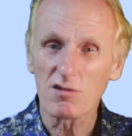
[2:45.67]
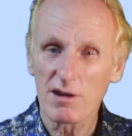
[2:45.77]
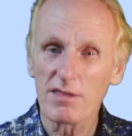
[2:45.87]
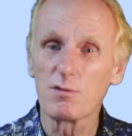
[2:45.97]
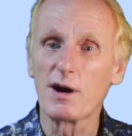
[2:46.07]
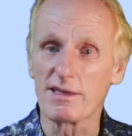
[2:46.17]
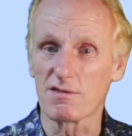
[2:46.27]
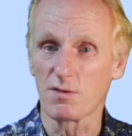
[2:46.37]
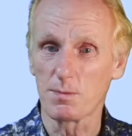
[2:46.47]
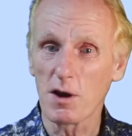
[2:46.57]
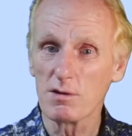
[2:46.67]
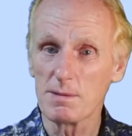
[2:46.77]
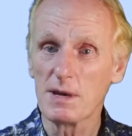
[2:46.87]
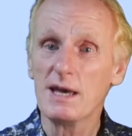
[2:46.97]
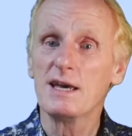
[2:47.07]
or otherwise of a
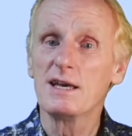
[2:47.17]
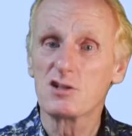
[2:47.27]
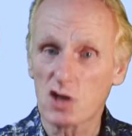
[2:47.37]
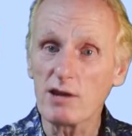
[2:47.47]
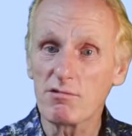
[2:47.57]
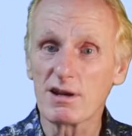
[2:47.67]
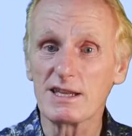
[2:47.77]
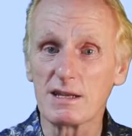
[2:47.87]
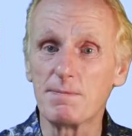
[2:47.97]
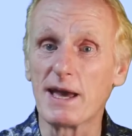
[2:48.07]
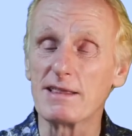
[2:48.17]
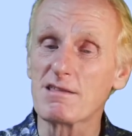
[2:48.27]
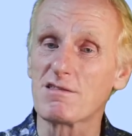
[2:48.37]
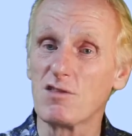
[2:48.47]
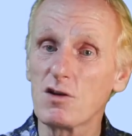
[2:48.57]
poem generally
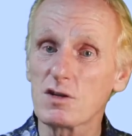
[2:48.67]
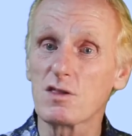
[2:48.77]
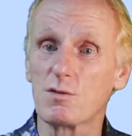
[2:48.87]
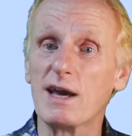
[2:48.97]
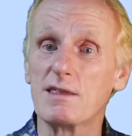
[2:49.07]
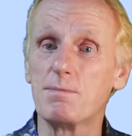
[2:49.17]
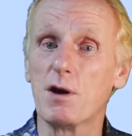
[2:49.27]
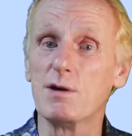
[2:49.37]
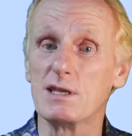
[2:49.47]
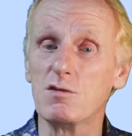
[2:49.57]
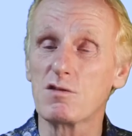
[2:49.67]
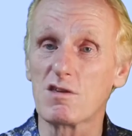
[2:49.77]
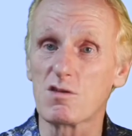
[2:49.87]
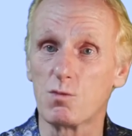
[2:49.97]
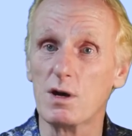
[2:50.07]
depends not on the way the poet
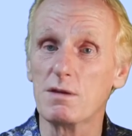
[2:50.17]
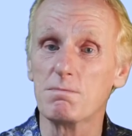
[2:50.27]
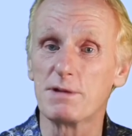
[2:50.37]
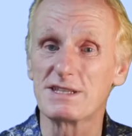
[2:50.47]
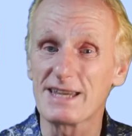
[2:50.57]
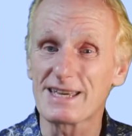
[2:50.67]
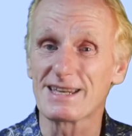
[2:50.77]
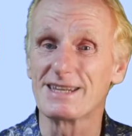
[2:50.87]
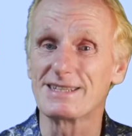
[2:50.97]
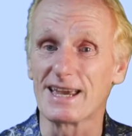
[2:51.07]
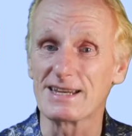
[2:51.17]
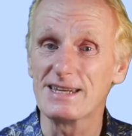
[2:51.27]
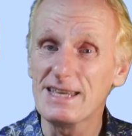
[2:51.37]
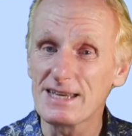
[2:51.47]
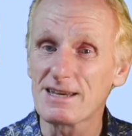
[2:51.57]
uses one particular
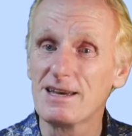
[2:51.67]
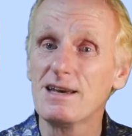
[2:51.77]
technique,